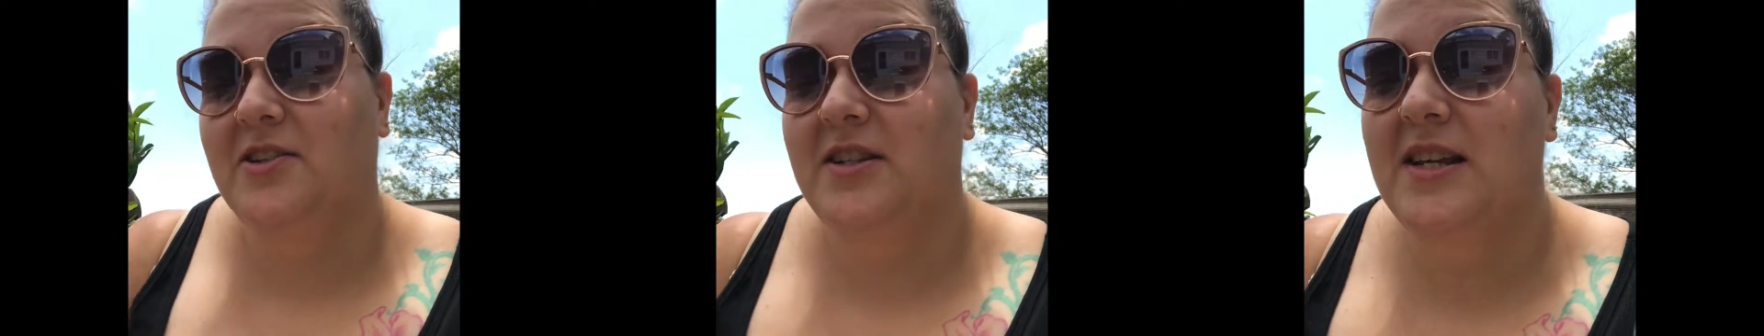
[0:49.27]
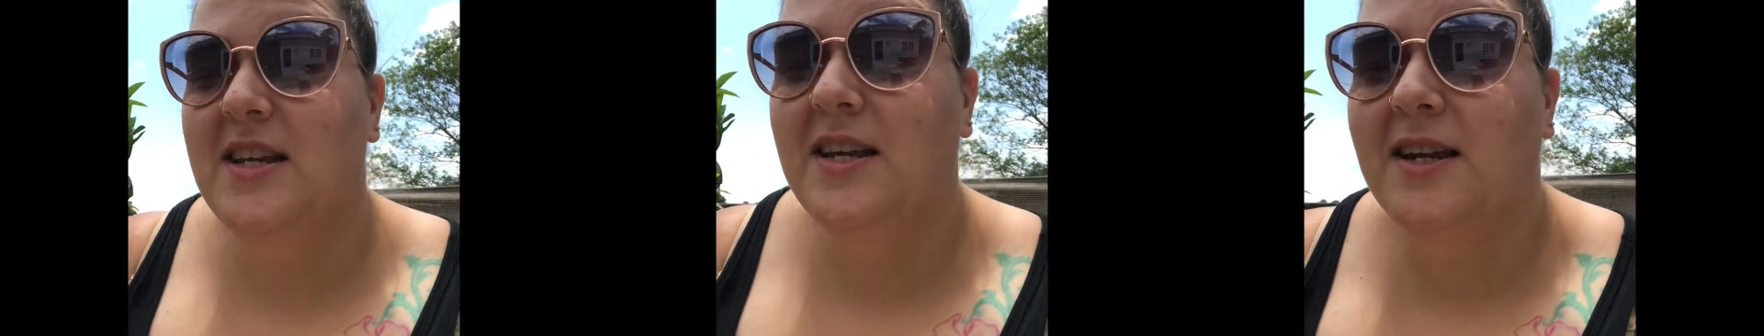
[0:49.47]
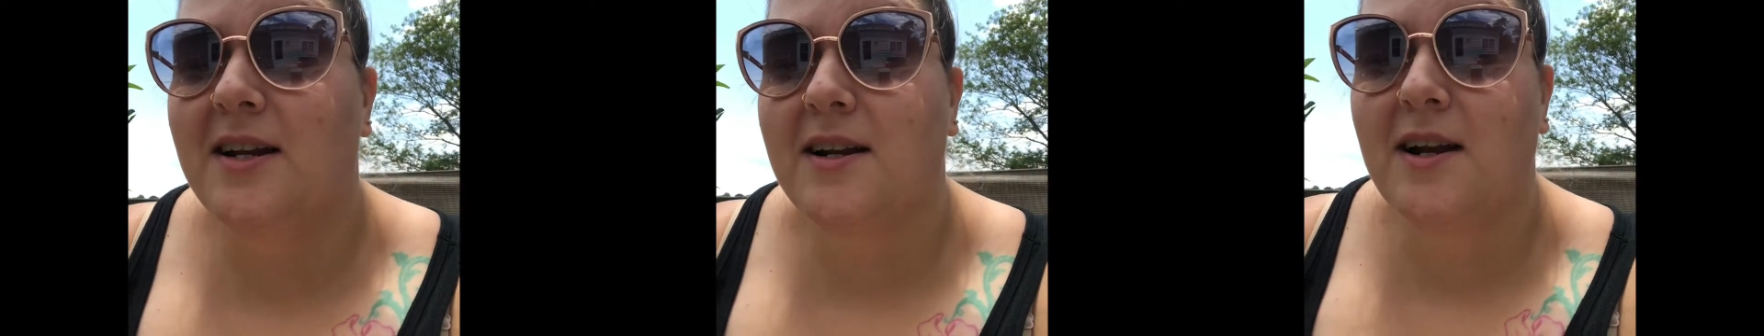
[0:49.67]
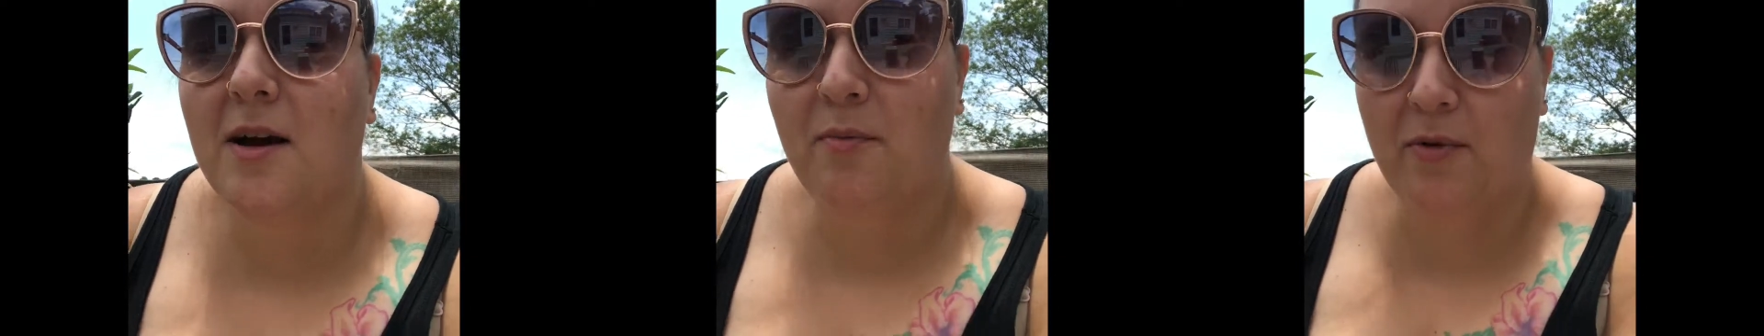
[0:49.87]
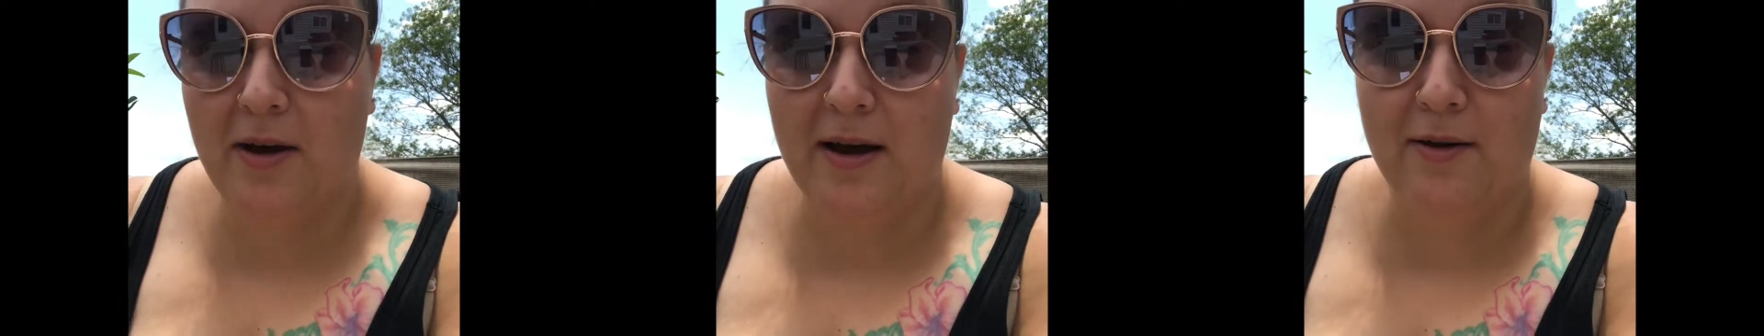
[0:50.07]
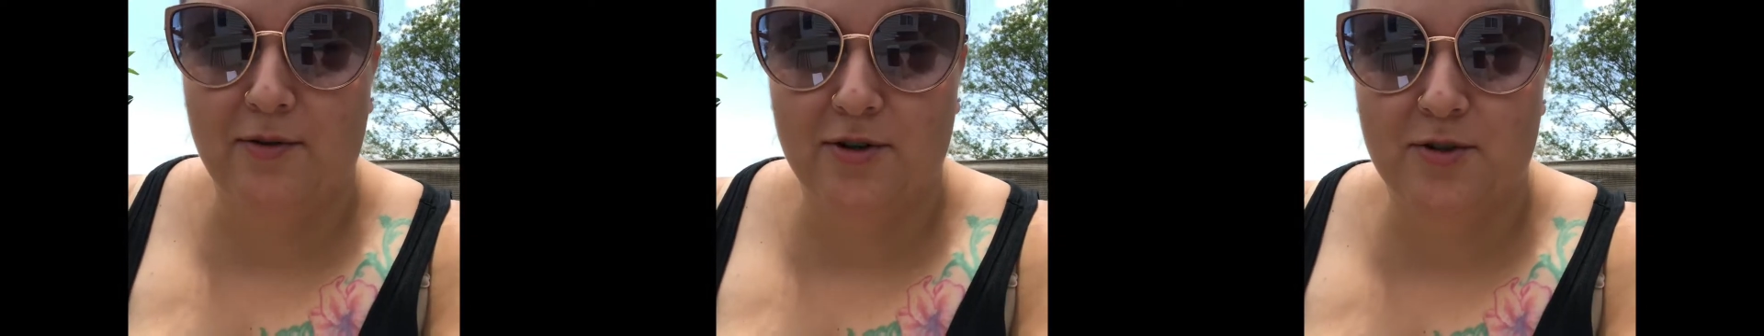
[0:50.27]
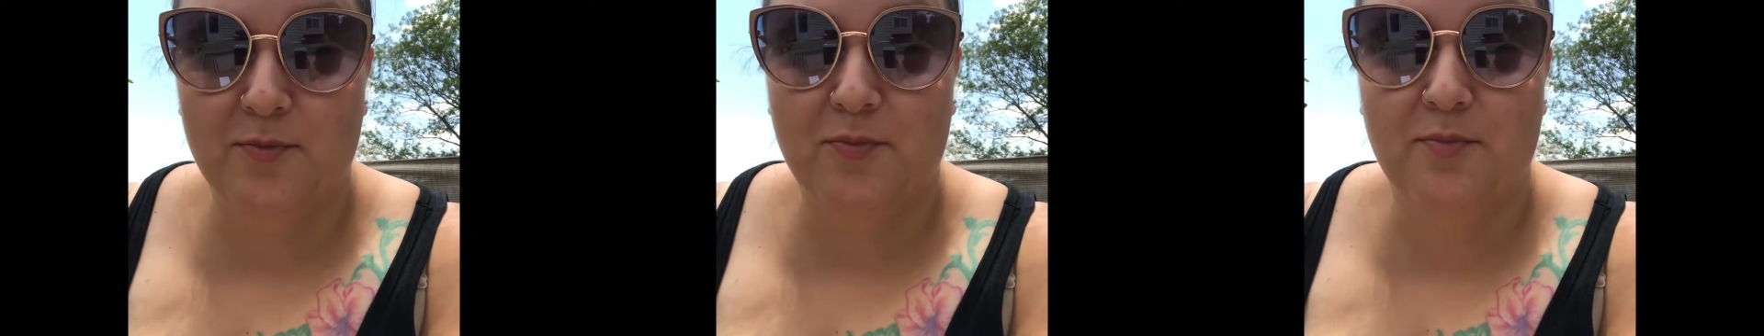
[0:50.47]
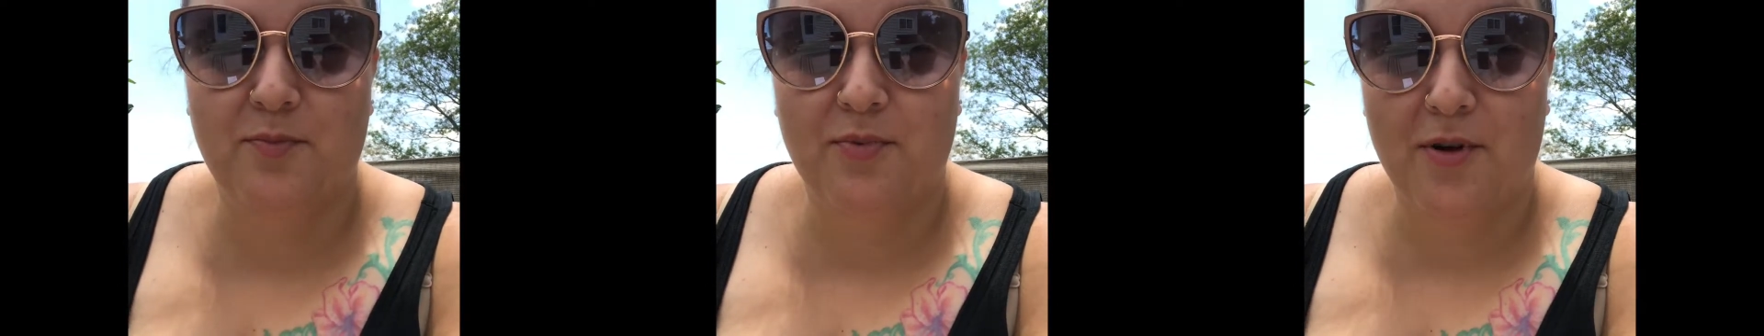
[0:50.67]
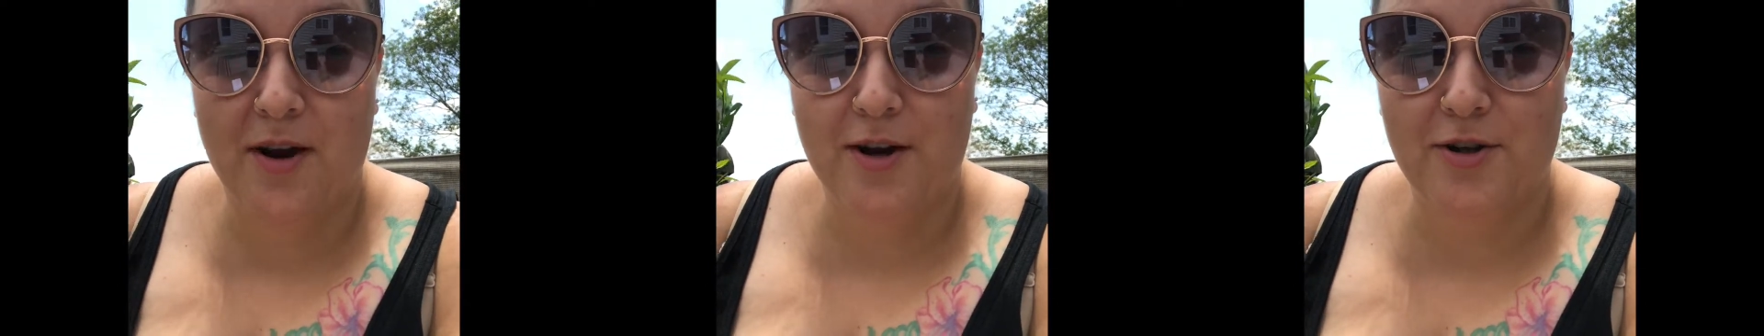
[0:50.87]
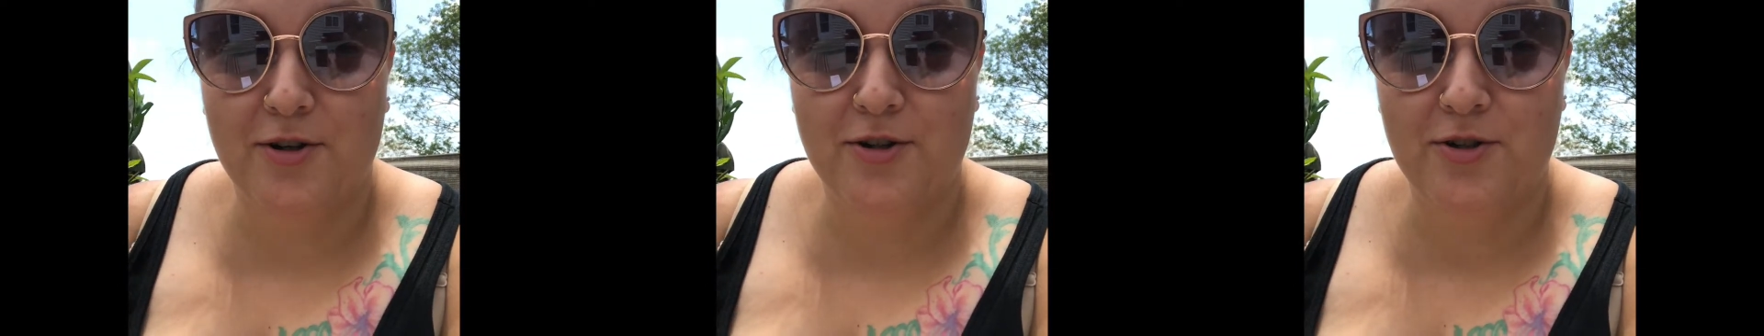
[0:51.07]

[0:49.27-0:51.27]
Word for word: taken it a couple hours prior